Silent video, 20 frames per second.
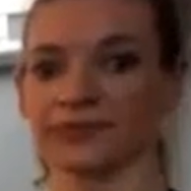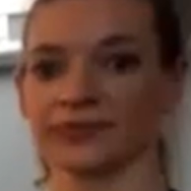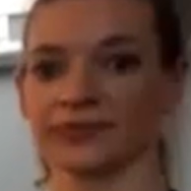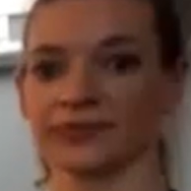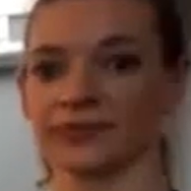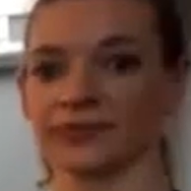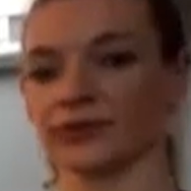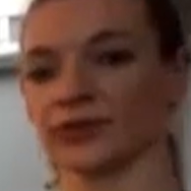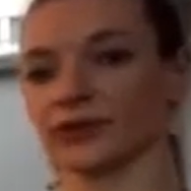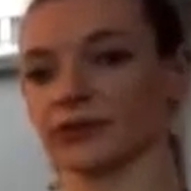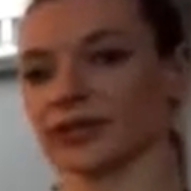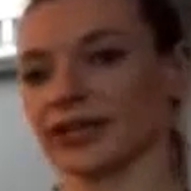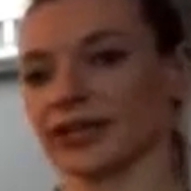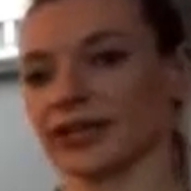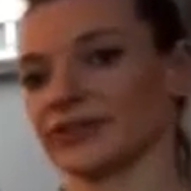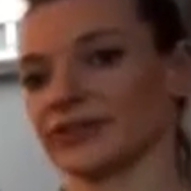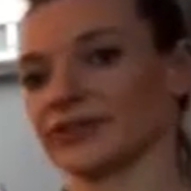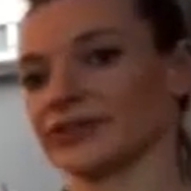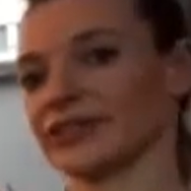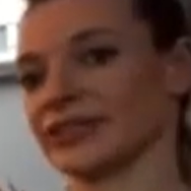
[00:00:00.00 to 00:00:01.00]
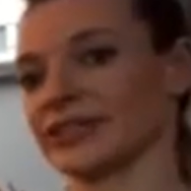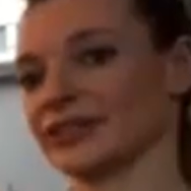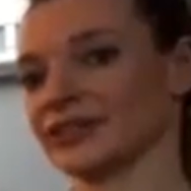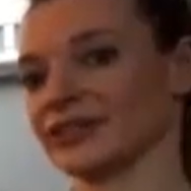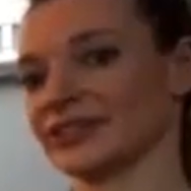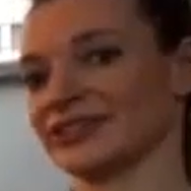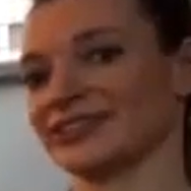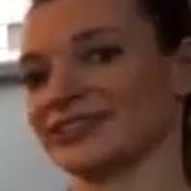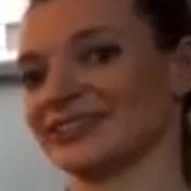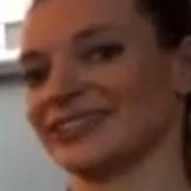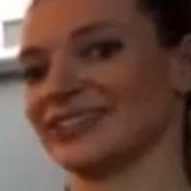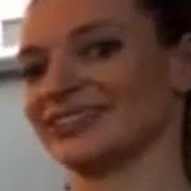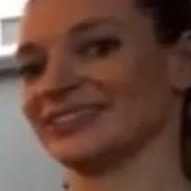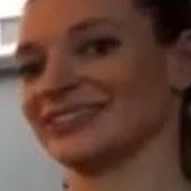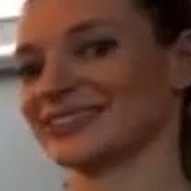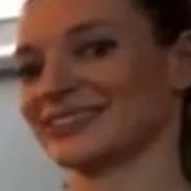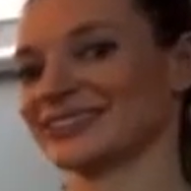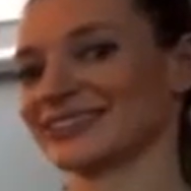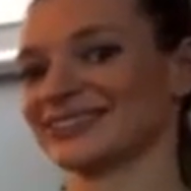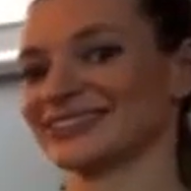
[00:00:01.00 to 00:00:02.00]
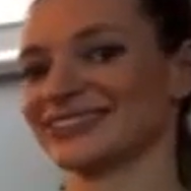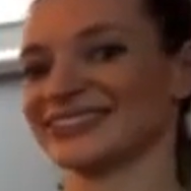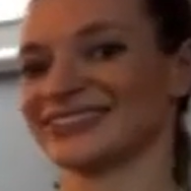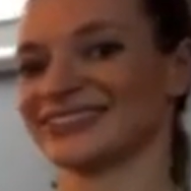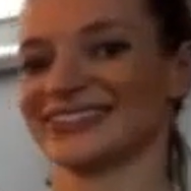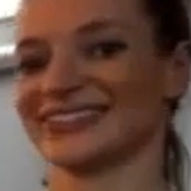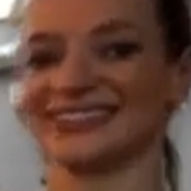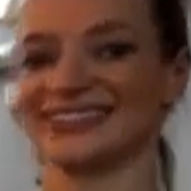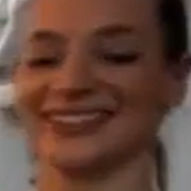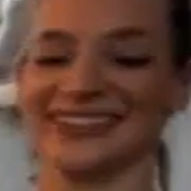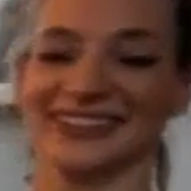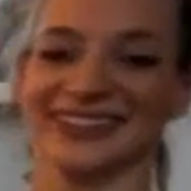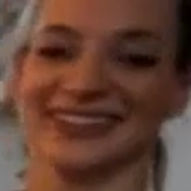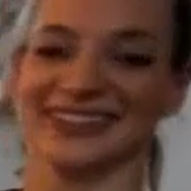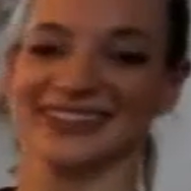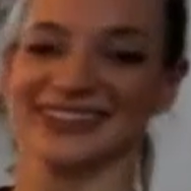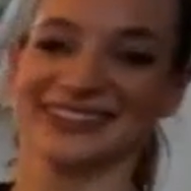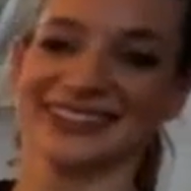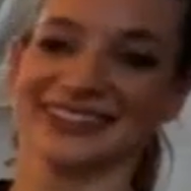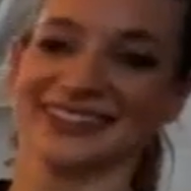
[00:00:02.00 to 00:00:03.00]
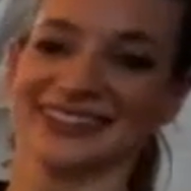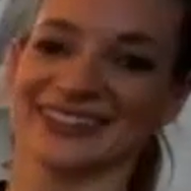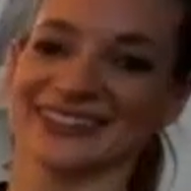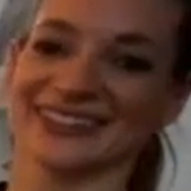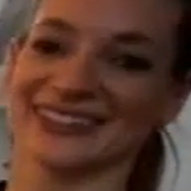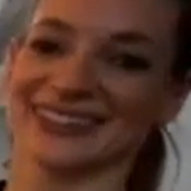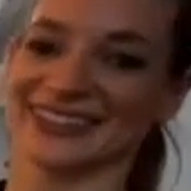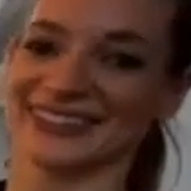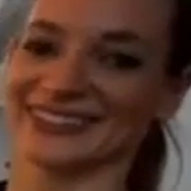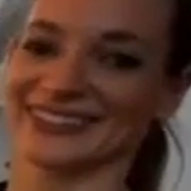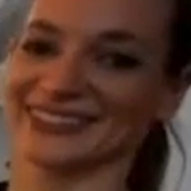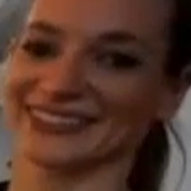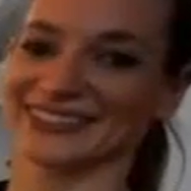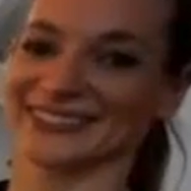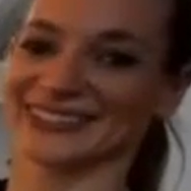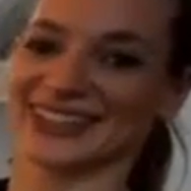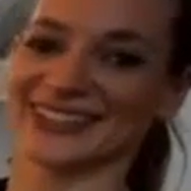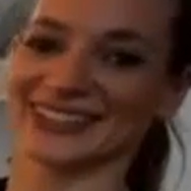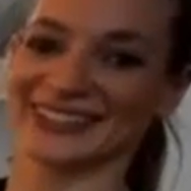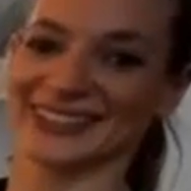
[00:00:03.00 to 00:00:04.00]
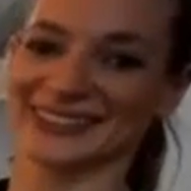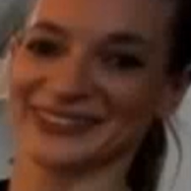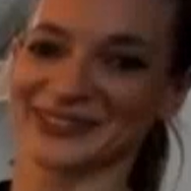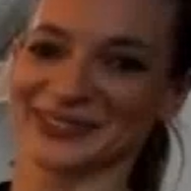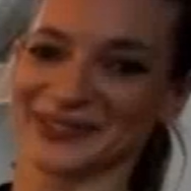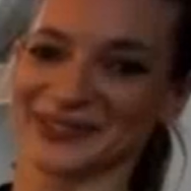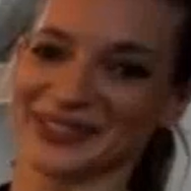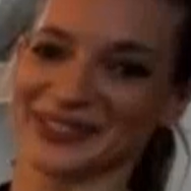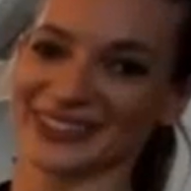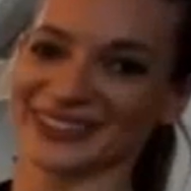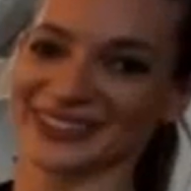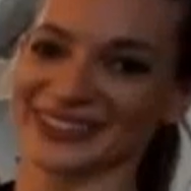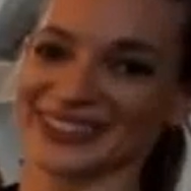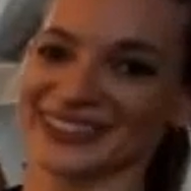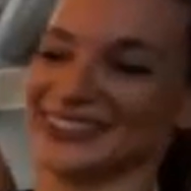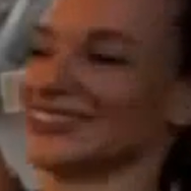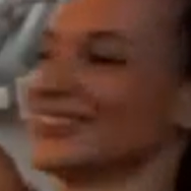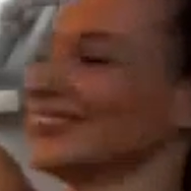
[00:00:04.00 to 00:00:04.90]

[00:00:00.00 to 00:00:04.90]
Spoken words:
Don't let the ear eat the shoulder. I took that cue from Holly.